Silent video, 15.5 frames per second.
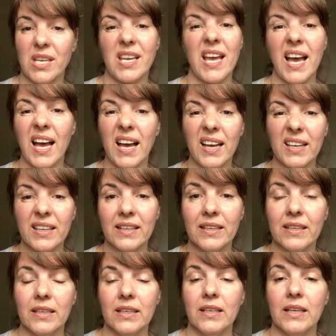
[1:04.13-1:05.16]
say hi.
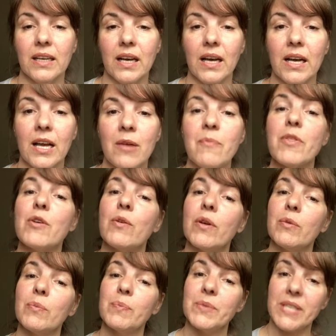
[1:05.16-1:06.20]
There
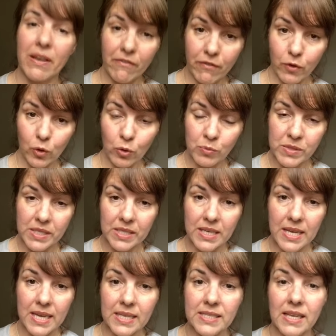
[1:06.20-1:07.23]
are 10 forms in
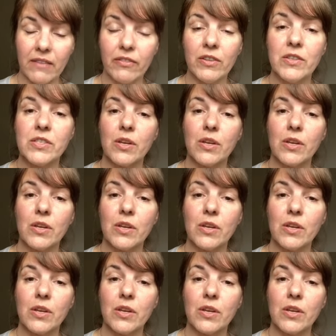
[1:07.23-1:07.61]
year 7,